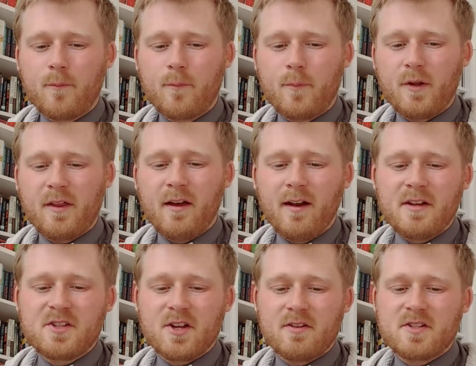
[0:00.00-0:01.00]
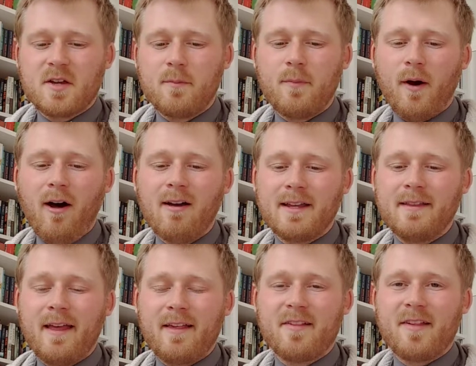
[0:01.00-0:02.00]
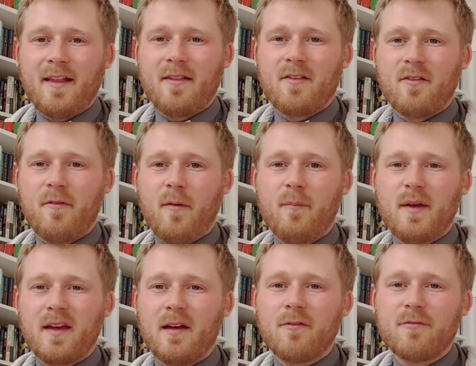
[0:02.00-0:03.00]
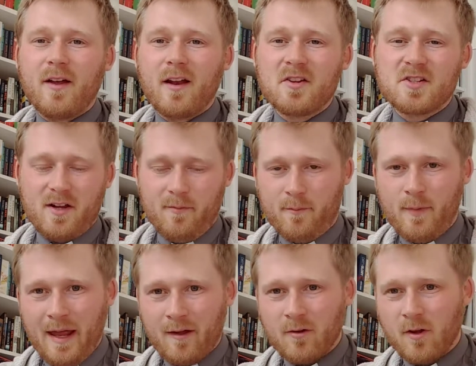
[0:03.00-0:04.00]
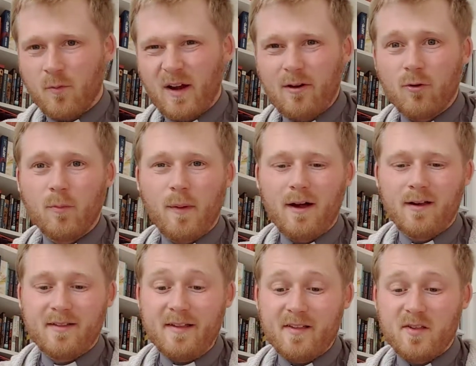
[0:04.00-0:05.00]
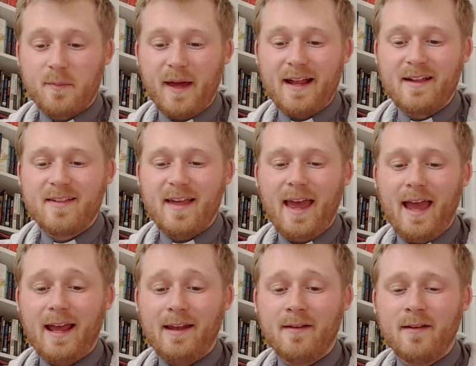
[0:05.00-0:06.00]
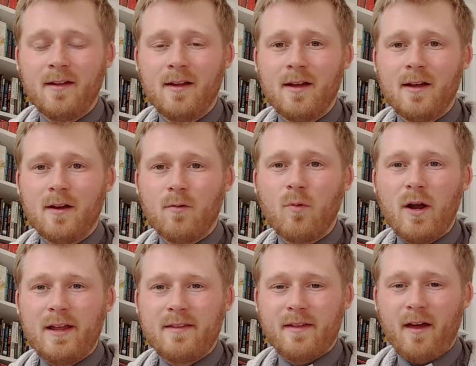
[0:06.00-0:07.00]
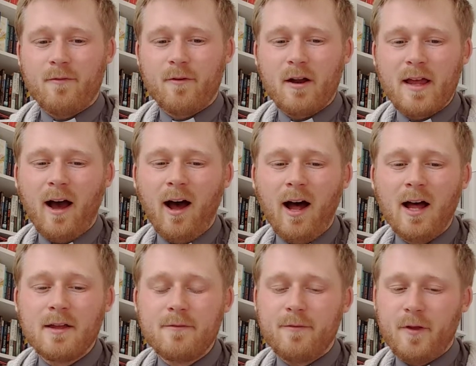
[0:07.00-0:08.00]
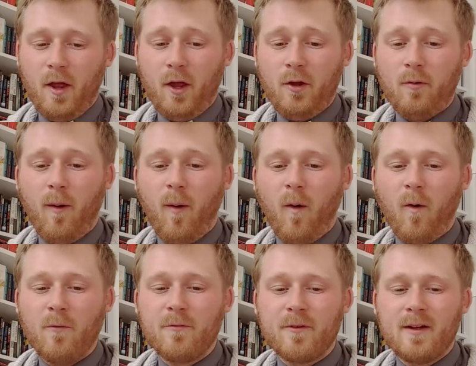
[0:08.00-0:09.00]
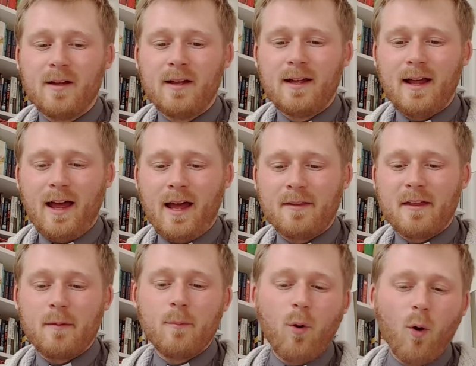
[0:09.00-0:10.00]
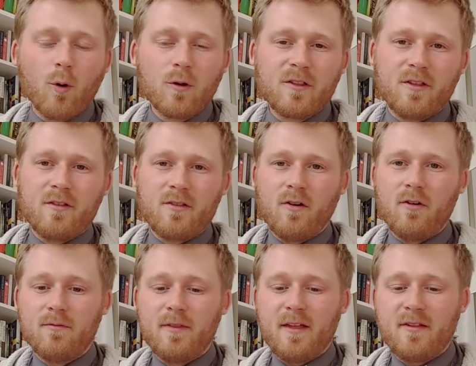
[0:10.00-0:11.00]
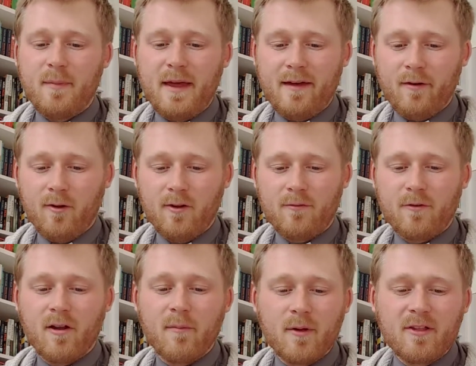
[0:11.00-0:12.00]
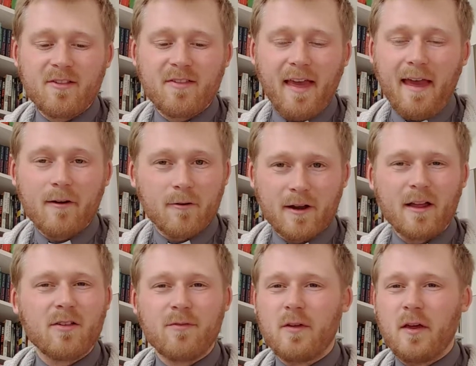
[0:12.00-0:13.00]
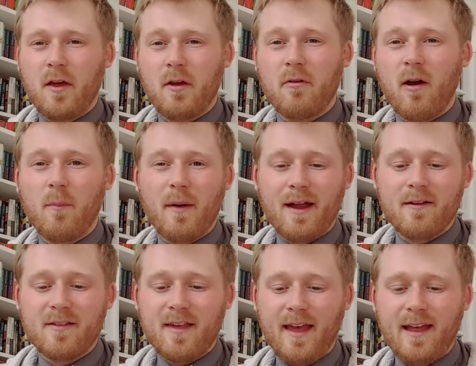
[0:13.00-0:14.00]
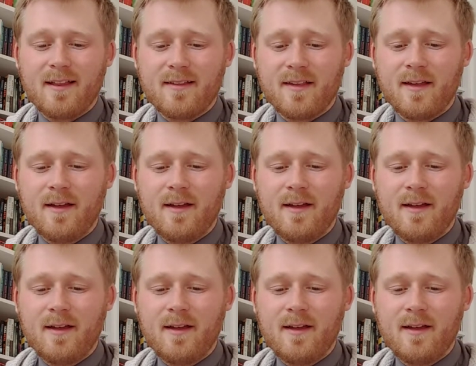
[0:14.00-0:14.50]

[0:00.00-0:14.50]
But the early church combined this sense of it being a fellowship meal that we all participate in with a very high view of the importance of this meal, a very mysterious view about it.